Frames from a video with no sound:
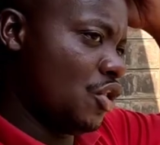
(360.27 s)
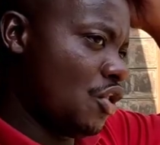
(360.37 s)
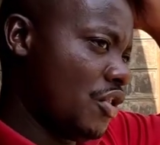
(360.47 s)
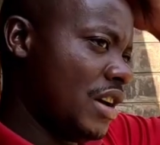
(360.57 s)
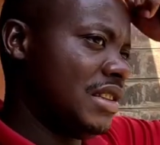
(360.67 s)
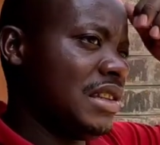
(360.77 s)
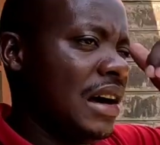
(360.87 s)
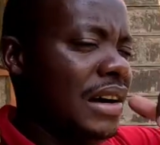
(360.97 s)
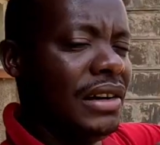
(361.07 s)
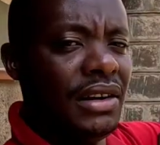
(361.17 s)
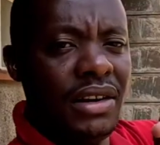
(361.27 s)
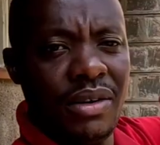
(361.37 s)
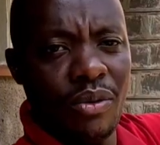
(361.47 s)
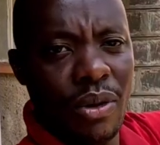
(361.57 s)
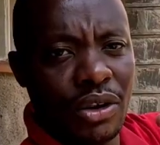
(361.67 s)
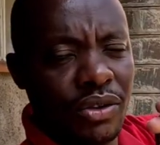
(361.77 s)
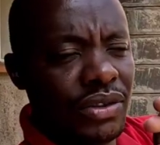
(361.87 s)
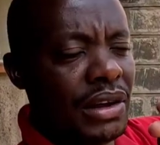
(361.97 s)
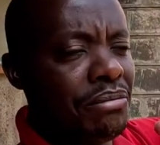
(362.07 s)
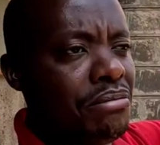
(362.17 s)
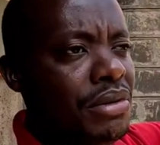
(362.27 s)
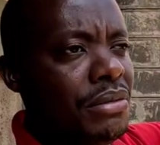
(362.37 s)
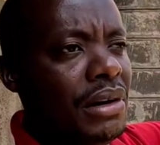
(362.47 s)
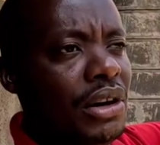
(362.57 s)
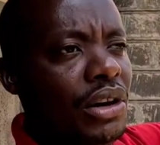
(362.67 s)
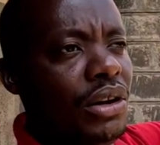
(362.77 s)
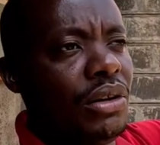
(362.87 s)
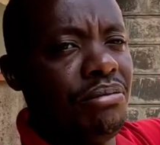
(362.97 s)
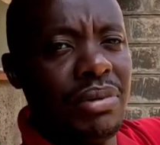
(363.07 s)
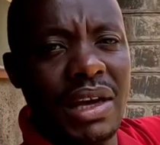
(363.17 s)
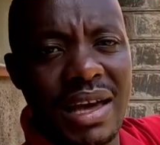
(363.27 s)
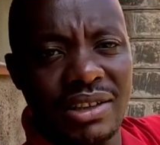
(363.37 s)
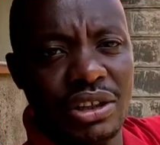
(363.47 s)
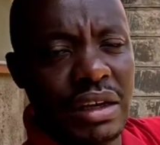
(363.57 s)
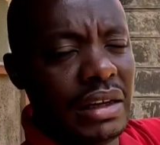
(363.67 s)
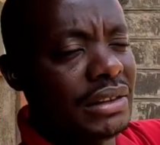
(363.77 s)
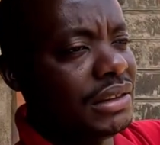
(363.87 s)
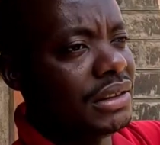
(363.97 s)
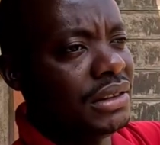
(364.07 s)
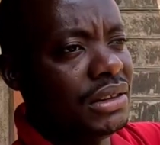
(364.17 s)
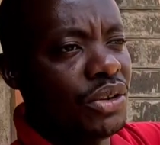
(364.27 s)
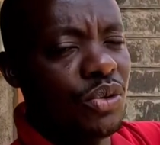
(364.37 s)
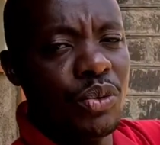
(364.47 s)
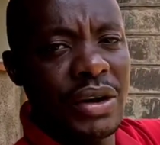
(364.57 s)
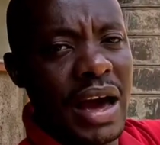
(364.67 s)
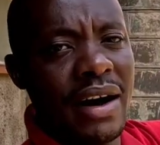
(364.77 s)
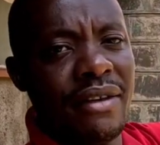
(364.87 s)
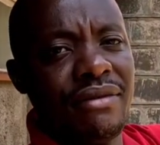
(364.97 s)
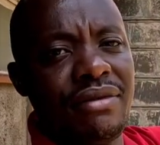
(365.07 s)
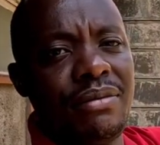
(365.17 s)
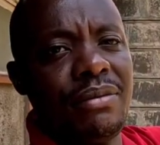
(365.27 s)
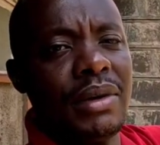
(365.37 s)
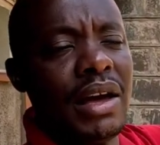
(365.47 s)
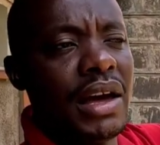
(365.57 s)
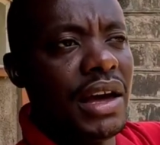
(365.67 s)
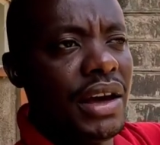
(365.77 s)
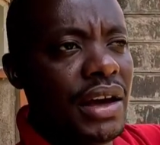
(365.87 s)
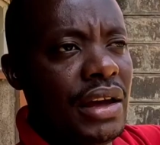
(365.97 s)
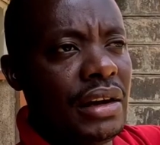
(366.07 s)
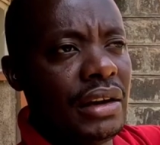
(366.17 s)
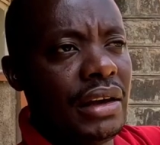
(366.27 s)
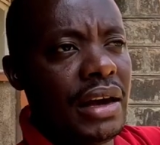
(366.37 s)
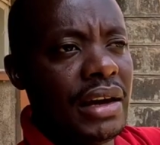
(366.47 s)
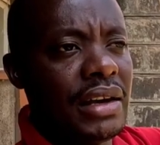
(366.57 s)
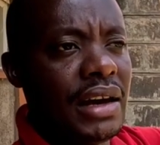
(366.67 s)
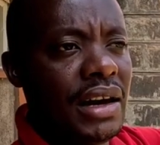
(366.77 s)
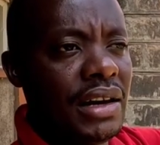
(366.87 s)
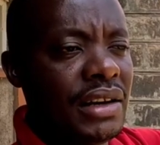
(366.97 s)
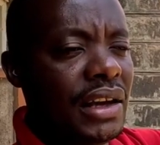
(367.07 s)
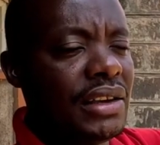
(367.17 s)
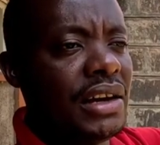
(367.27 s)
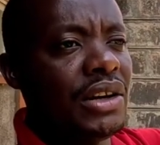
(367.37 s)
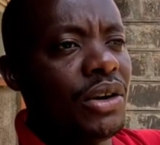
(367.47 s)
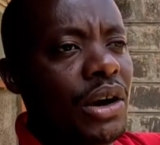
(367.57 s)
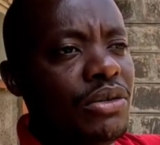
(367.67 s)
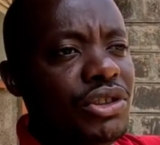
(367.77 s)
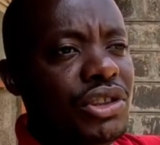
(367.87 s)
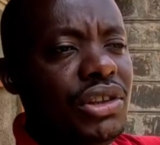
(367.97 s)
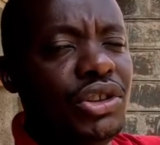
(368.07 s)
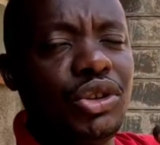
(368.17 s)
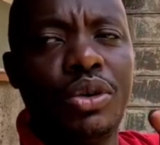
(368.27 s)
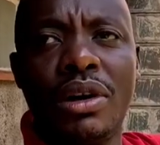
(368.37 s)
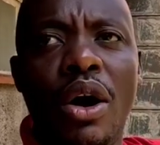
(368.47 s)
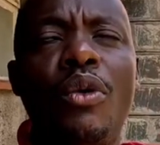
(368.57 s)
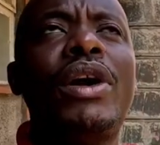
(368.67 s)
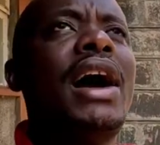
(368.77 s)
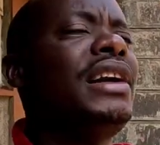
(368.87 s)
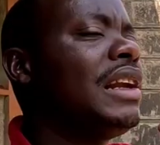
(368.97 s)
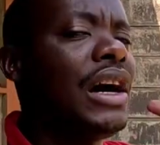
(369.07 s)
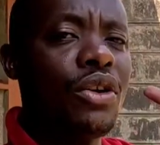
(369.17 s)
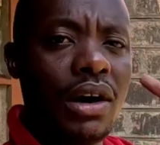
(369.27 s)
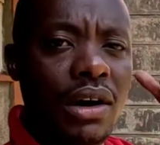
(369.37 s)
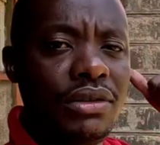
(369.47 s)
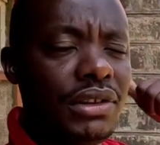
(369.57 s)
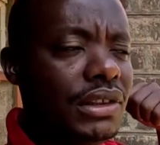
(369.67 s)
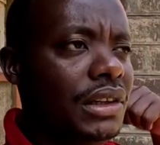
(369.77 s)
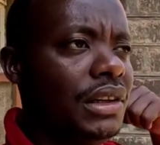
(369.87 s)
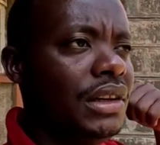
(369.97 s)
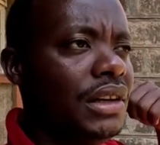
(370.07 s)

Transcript: Ngong is one of the biggest hills we have in Kenya, in Kajiado County. So now we are in Narok County.